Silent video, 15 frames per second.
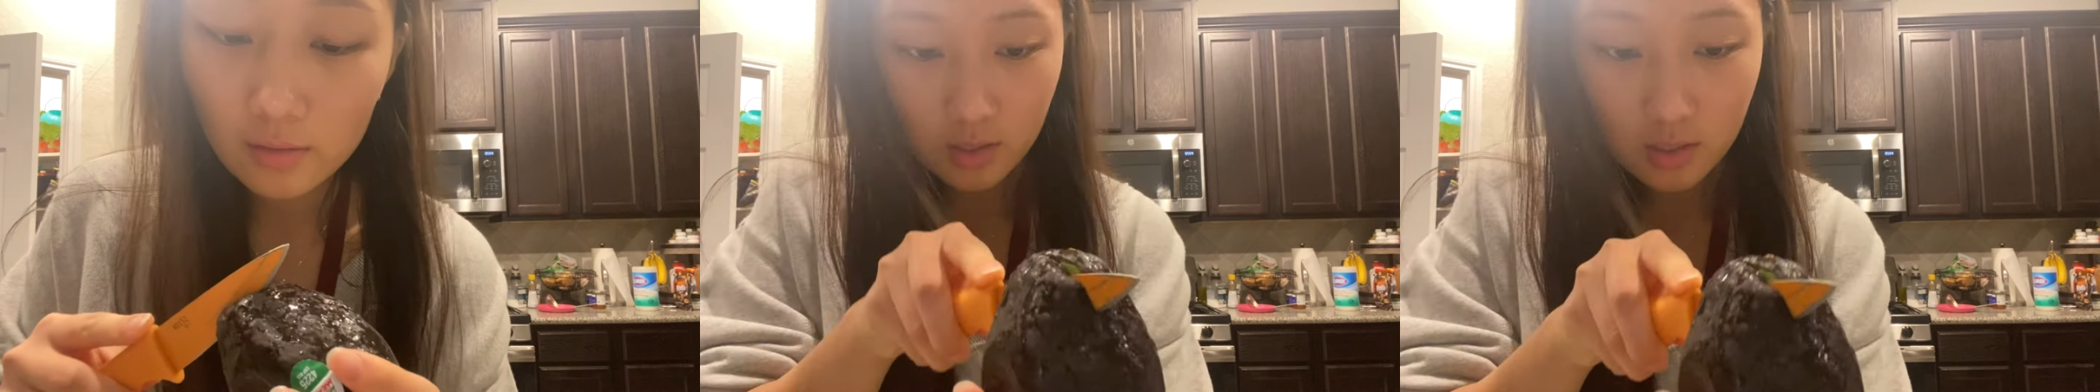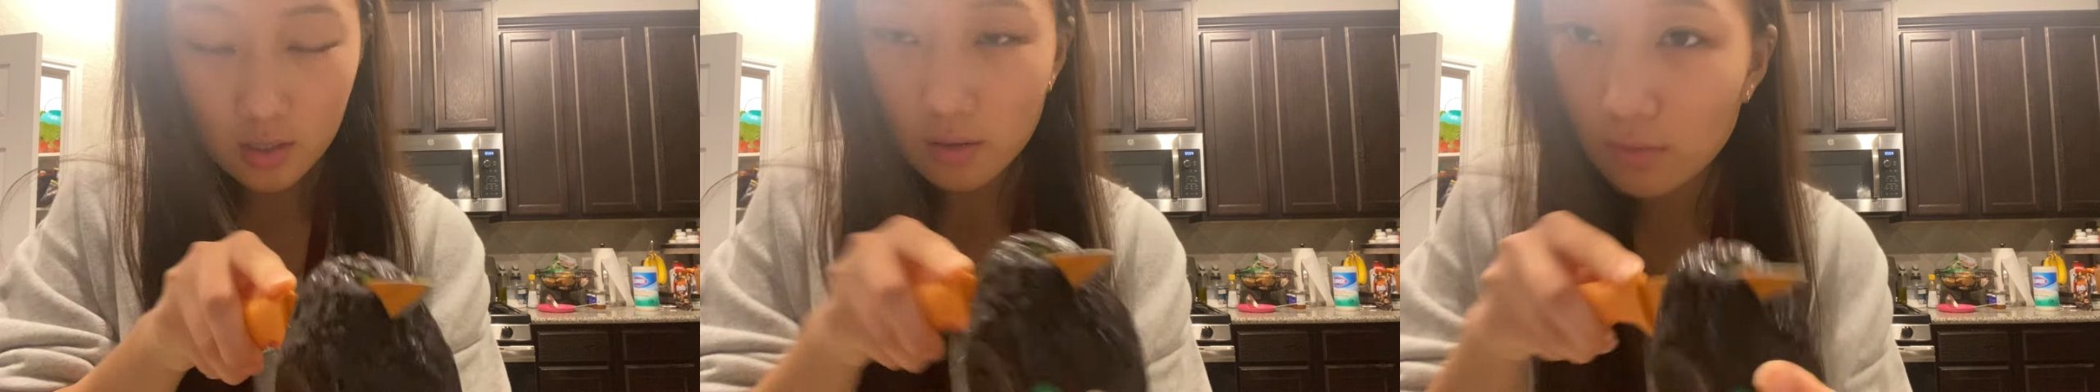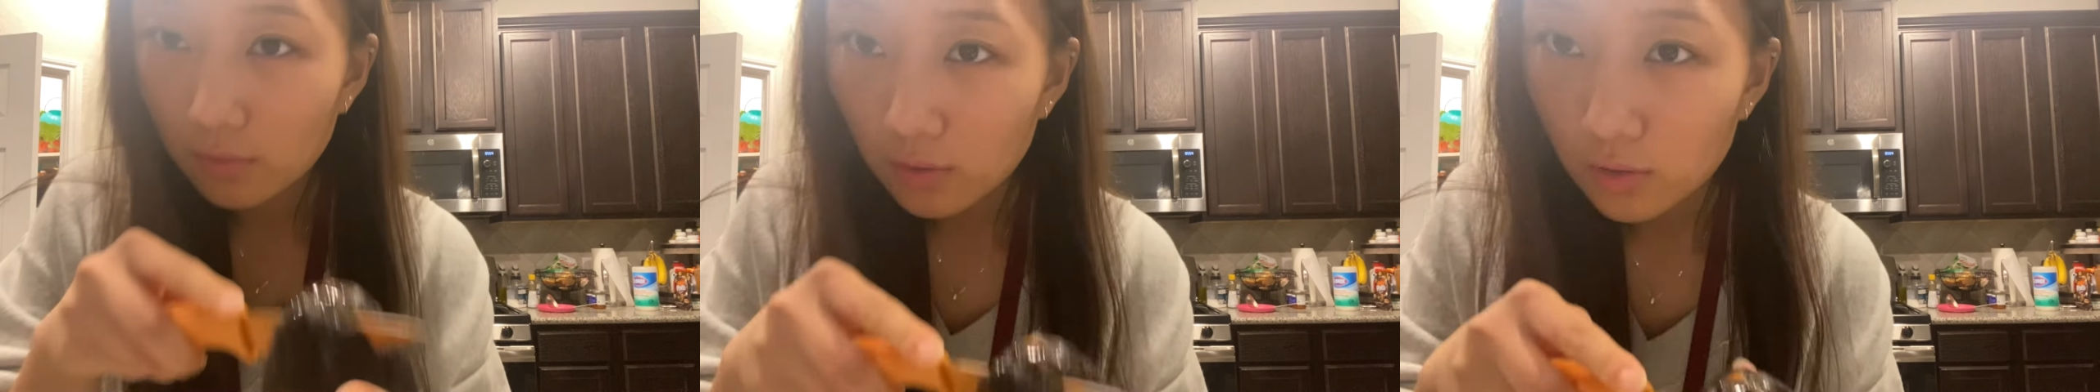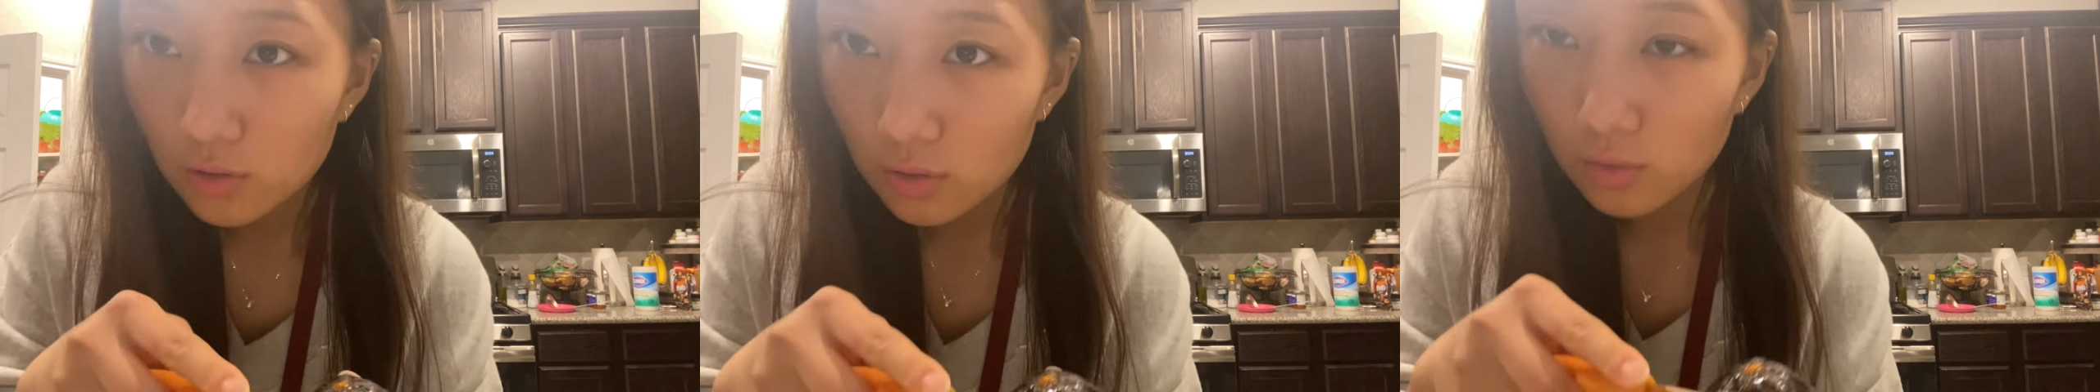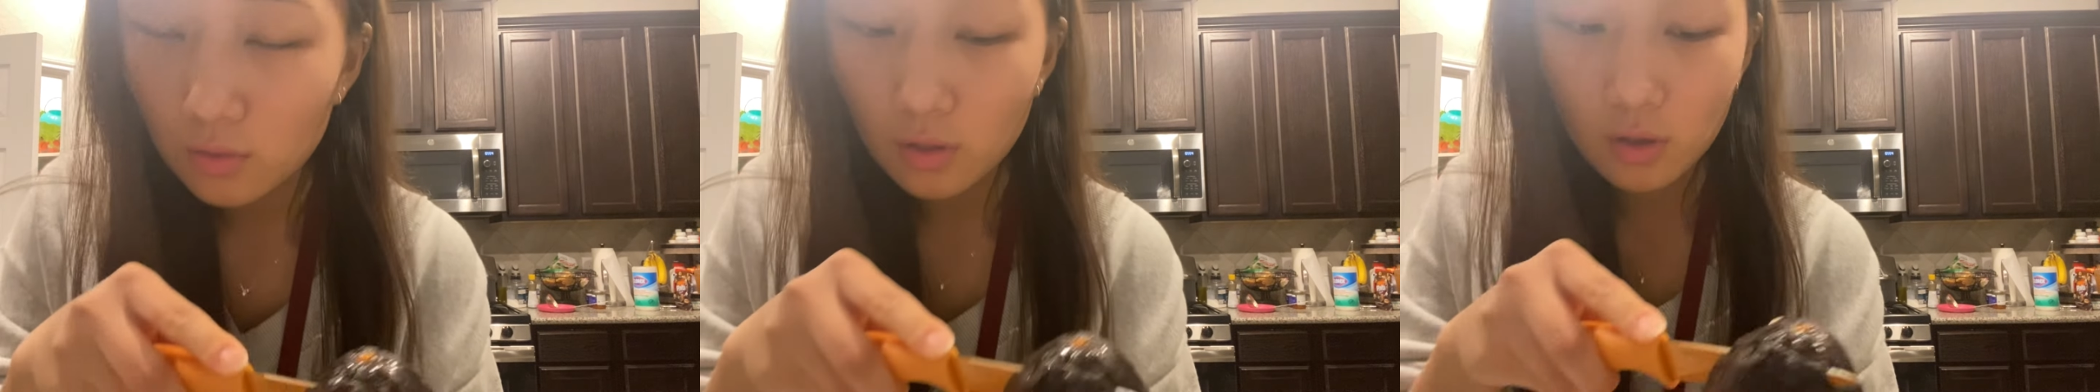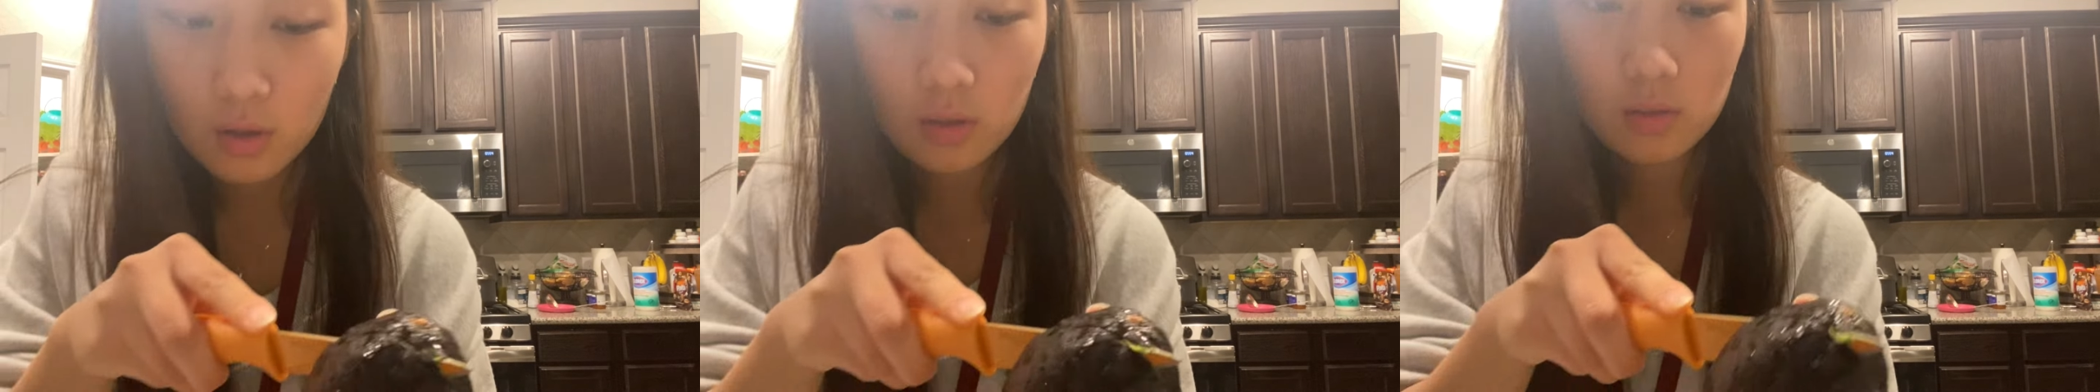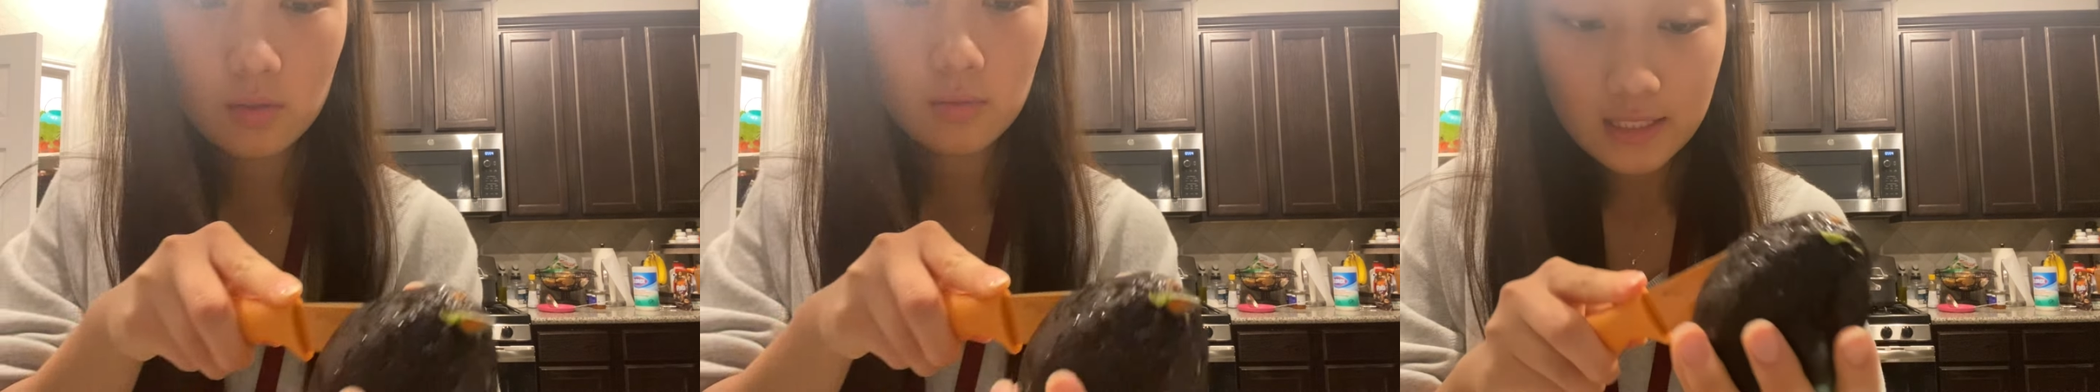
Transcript: sit for too long.